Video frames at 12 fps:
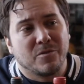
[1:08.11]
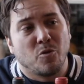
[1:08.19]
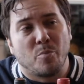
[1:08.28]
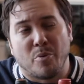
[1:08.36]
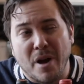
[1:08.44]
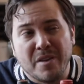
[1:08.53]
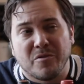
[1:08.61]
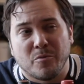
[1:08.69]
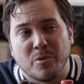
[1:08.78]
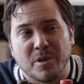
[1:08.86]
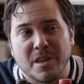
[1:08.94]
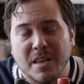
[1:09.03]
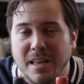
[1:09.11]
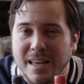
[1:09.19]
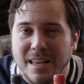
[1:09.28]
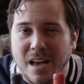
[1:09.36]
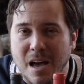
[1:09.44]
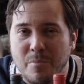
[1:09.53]
So price really
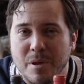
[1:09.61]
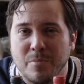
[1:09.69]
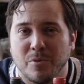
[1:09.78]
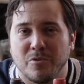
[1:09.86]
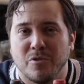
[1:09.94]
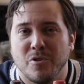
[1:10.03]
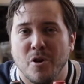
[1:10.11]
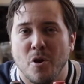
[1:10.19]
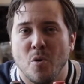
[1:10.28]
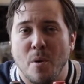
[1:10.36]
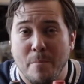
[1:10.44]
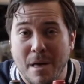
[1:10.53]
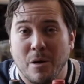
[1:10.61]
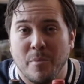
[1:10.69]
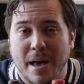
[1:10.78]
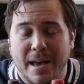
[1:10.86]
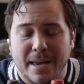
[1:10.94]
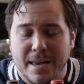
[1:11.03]
got people to know
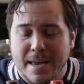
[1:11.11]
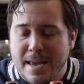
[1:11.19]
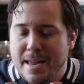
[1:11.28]
Malbec.